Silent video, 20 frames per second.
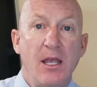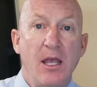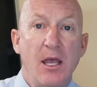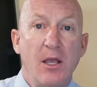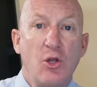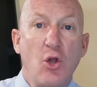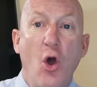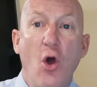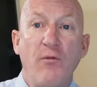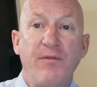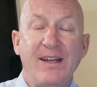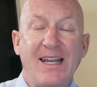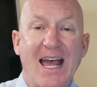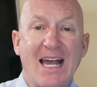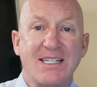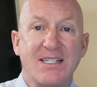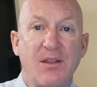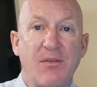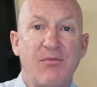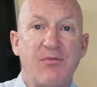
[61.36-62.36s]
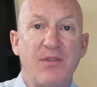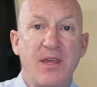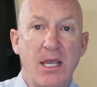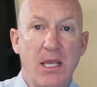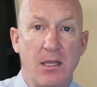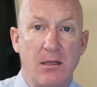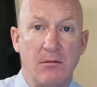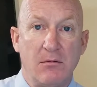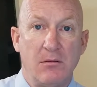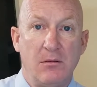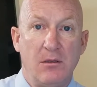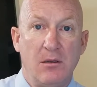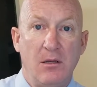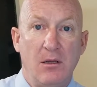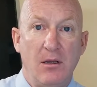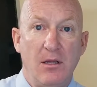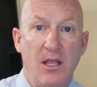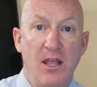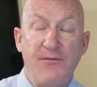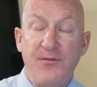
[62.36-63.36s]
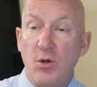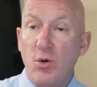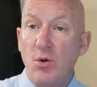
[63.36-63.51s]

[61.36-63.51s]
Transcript: COVID as a thing. If you're